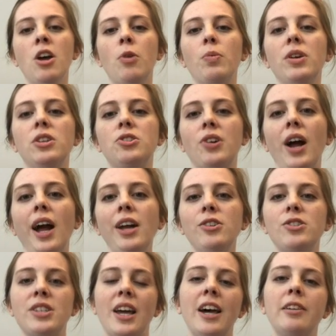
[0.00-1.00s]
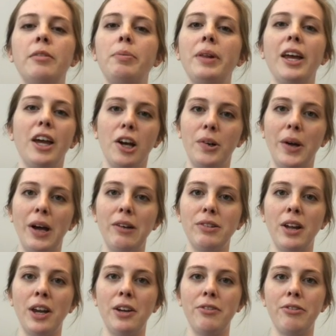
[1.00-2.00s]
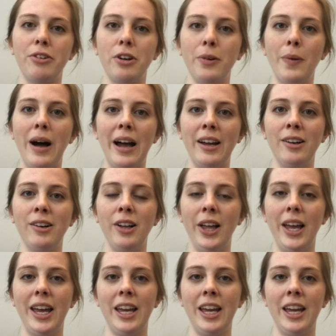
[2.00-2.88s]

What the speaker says: We tried just kind of playing around on it for a while,